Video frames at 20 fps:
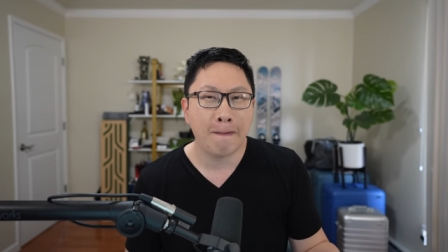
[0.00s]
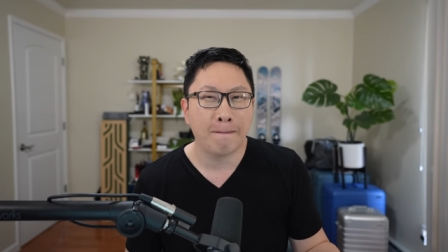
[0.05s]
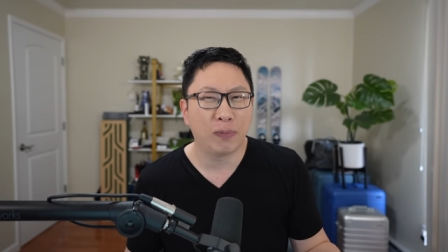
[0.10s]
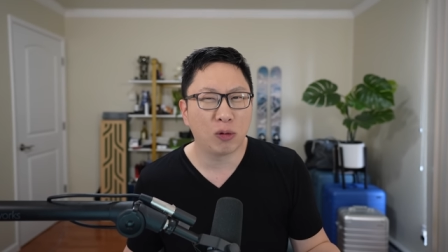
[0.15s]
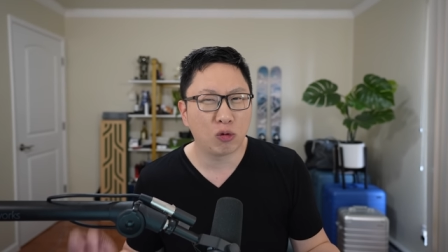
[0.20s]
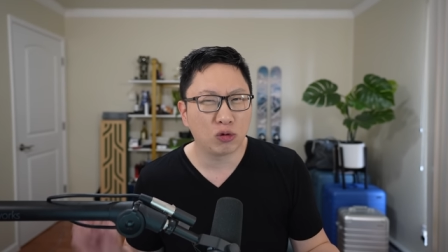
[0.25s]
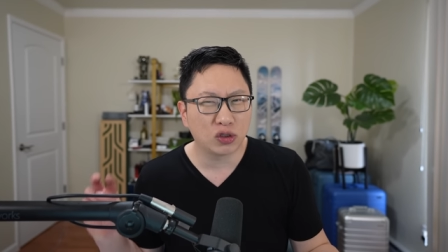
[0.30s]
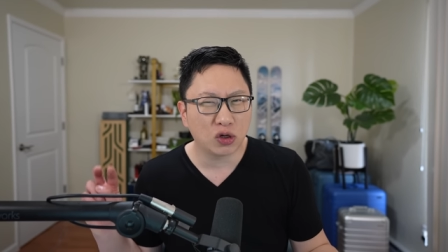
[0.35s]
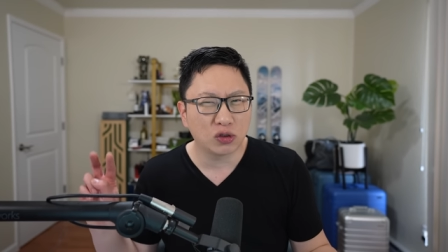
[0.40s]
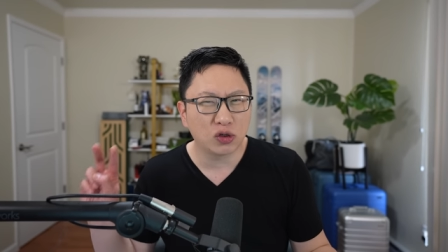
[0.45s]
but
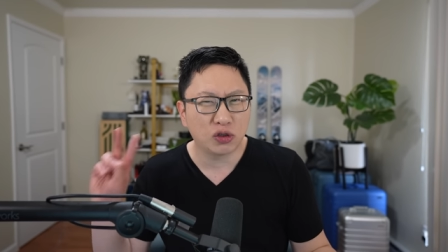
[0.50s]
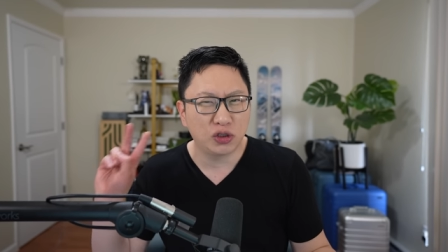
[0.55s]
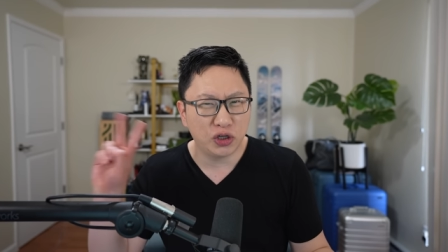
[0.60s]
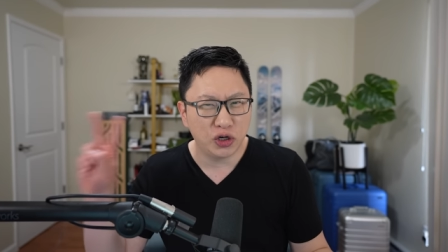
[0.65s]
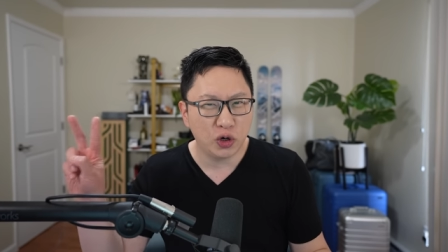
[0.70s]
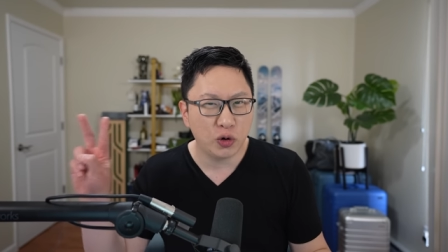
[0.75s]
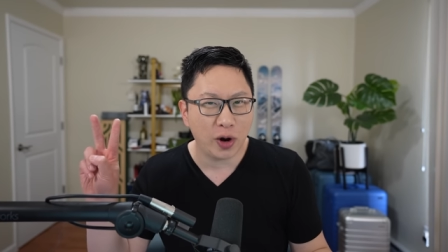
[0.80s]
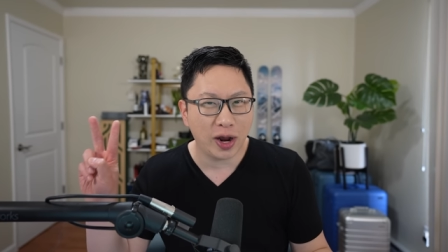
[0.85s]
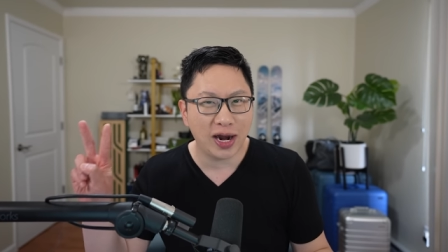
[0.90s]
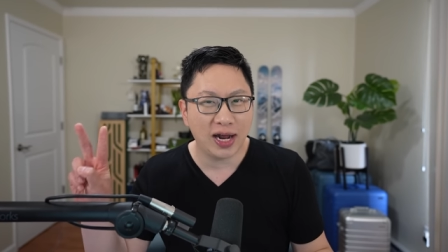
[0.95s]
there's also
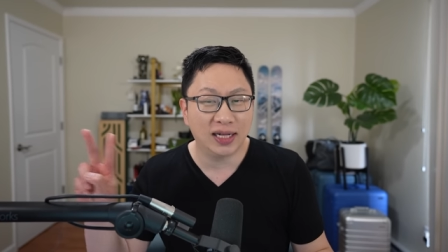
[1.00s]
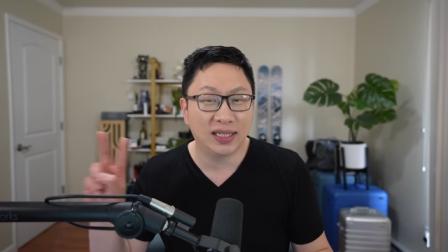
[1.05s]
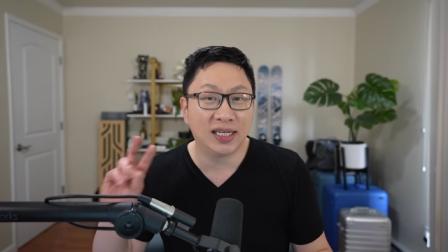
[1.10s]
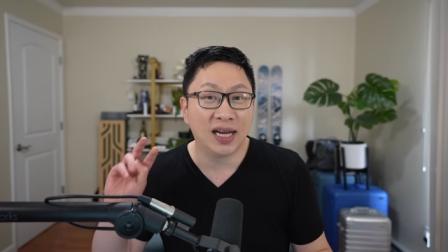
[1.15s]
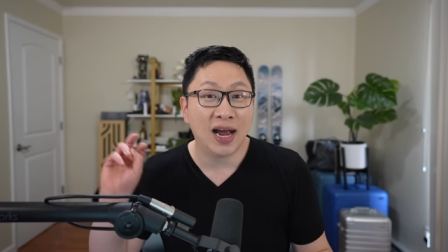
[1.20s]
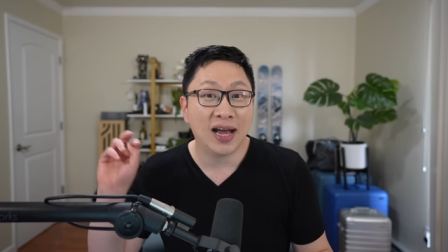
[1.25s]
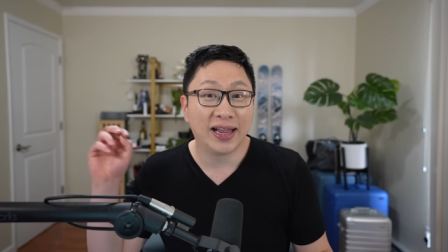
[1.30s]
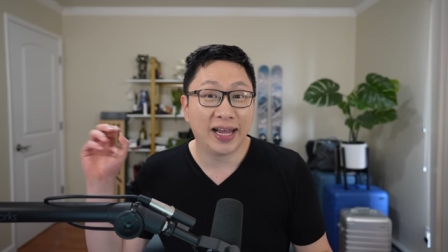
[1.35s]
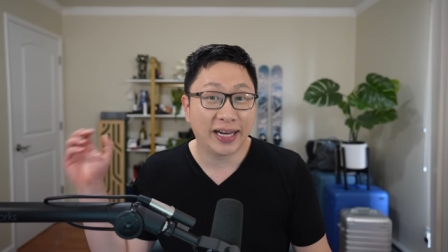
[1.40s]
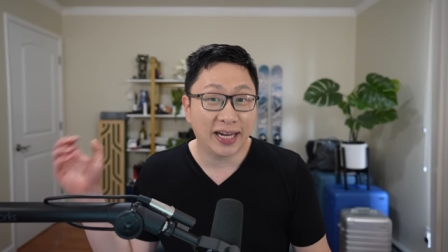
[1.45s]
two credits
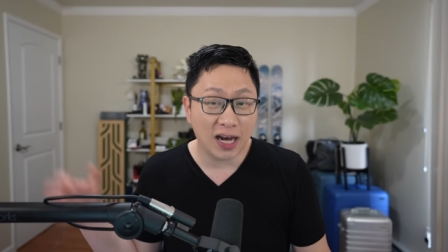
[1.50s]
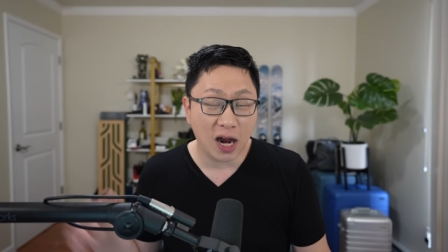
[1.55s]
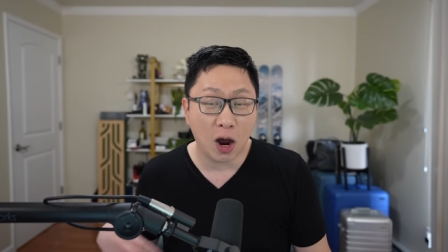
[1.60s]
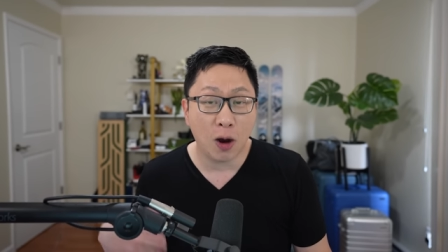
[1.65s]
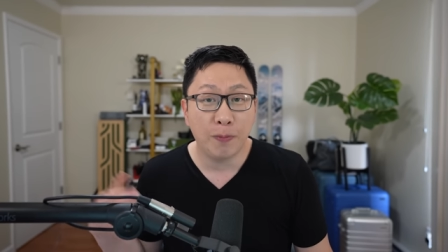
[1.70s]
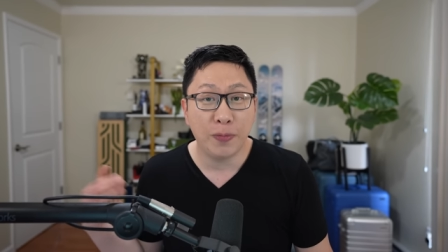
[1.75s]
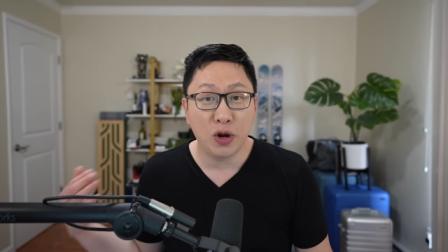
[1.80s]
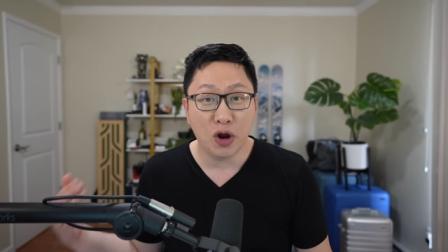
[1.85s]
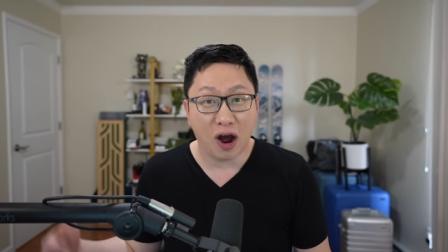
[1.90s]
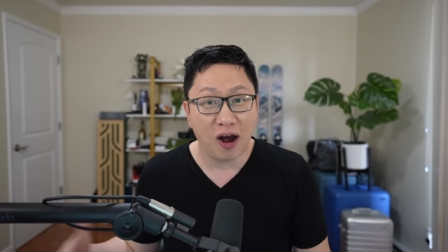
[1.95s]
that can
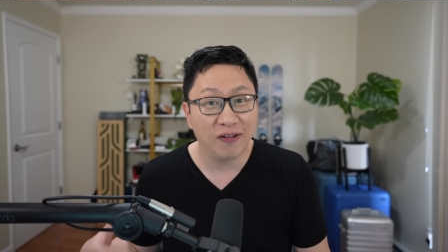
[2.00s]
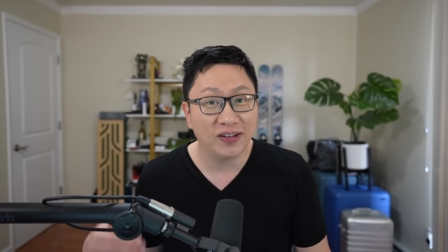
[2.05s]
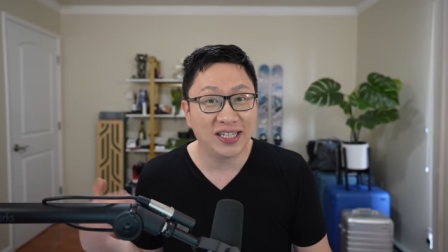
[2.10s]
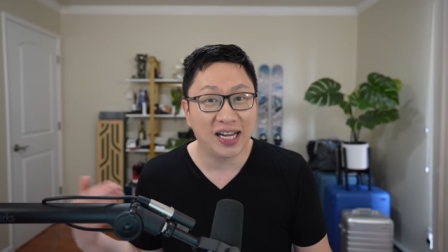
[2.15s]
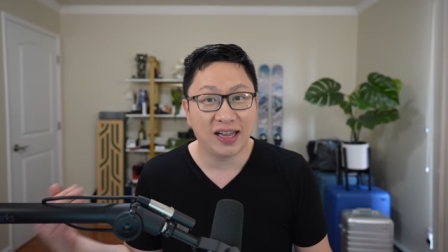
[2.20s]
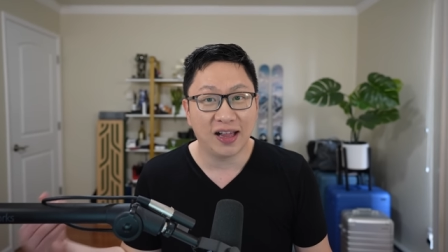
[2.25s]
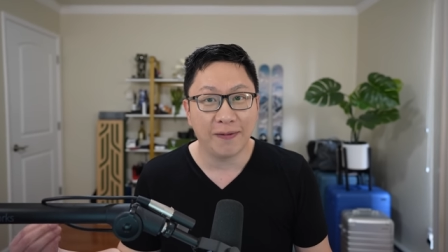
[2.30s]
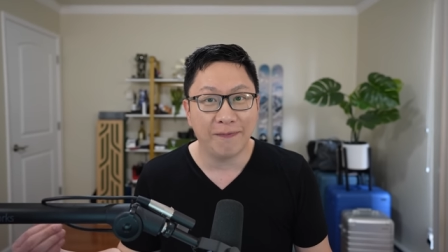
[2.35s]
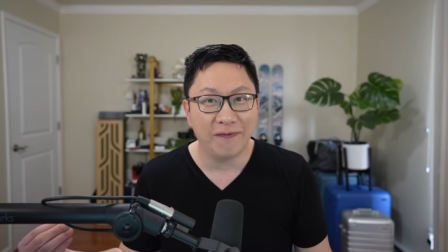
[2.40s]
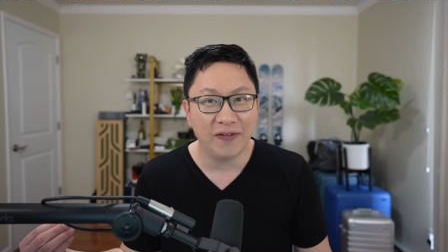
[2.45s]
help you
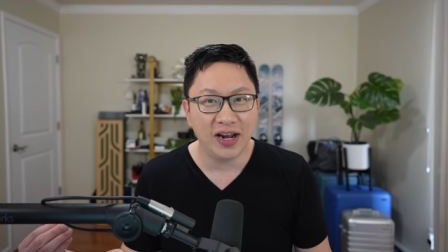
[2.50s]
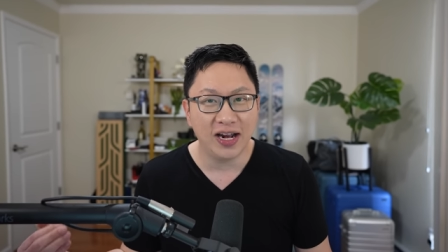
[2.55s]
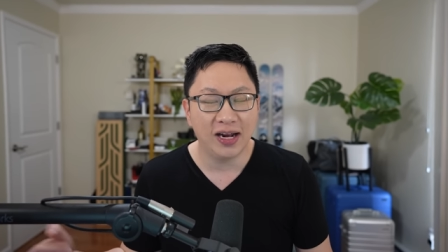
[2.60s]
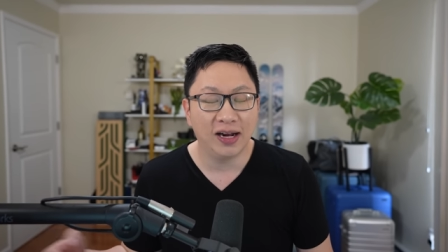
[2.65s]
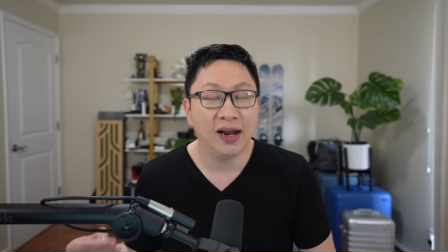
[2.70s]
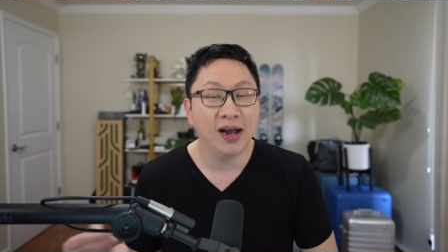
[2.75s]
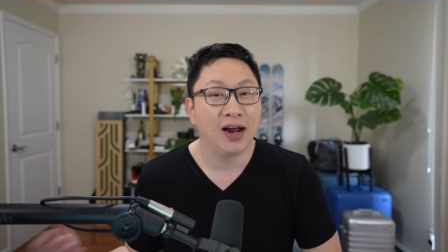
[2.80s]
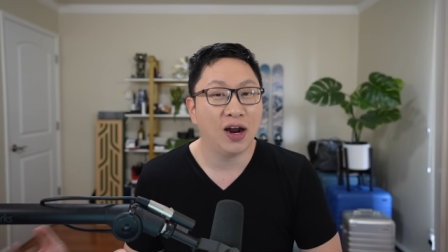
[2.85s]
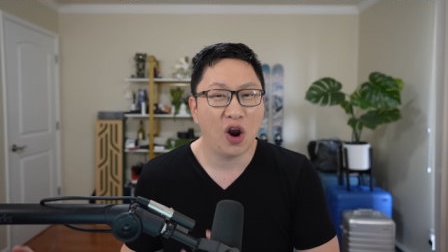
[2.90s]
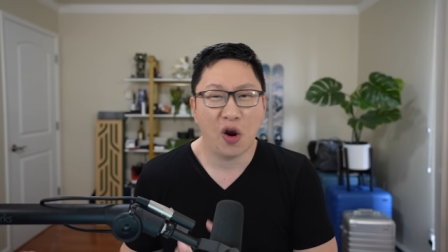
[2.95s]
offset that
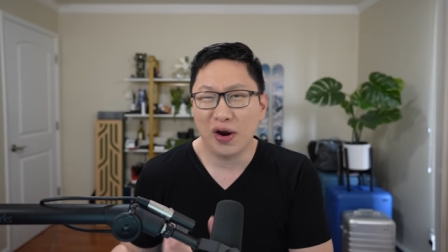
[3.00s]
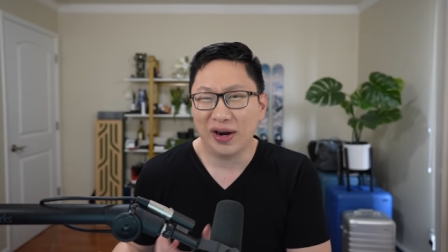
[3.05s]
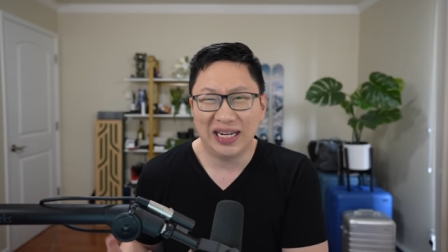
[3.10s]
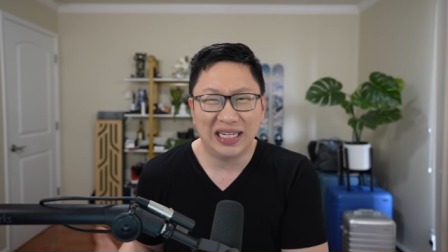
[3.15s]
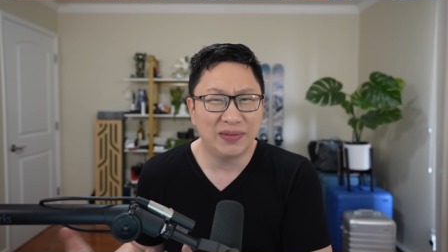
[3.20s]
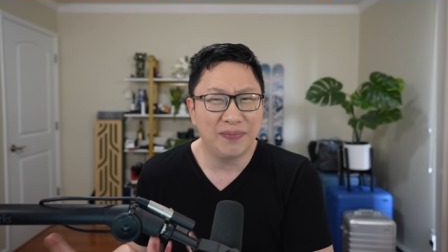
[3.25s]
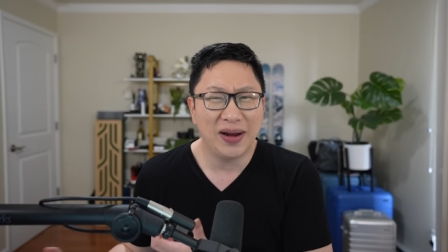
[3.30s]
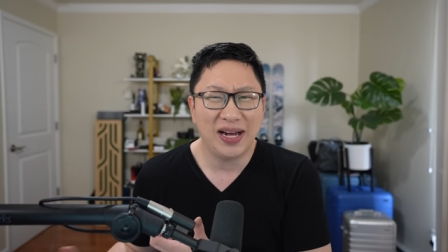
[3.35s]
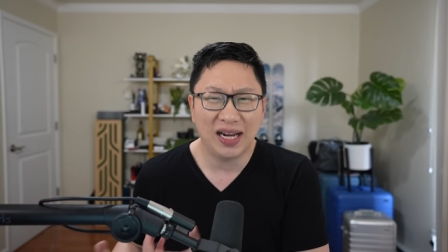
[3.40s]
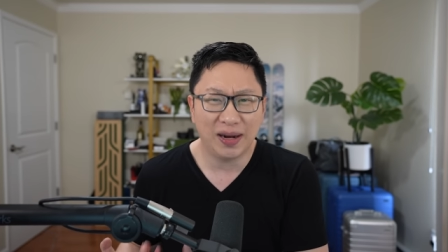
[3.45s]
fee, or at
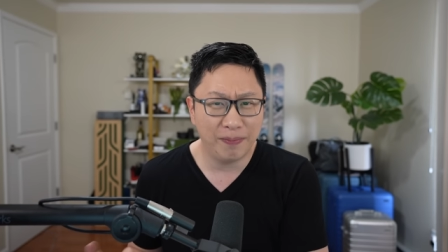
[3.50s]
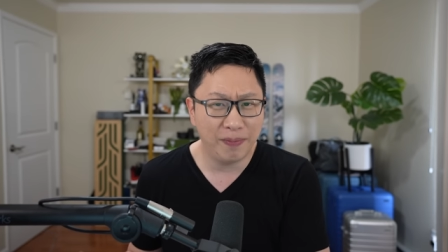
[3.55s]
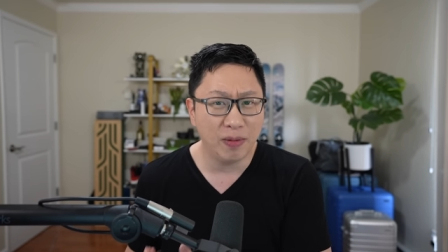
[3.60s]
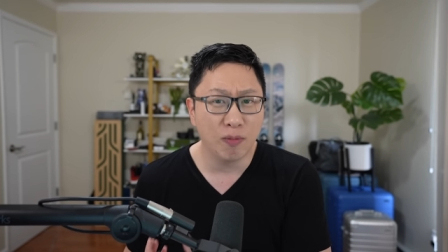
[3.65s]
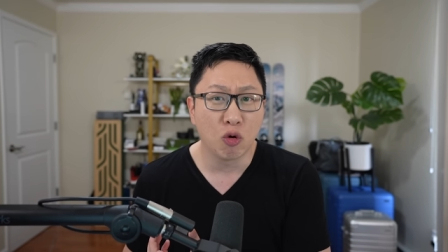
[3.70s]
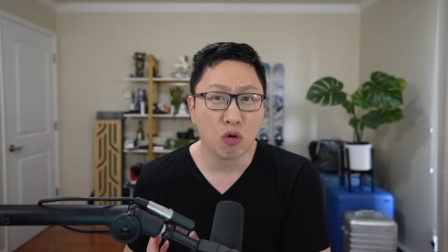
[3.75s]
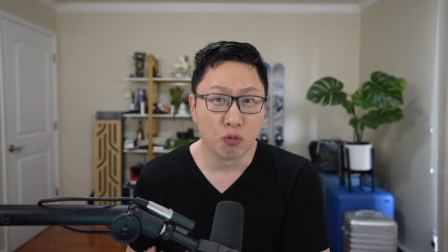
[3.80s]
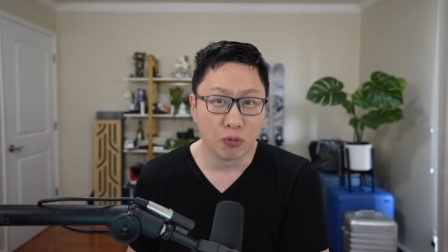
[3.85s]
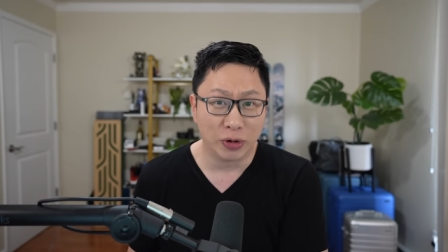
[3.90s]
least make it a bit more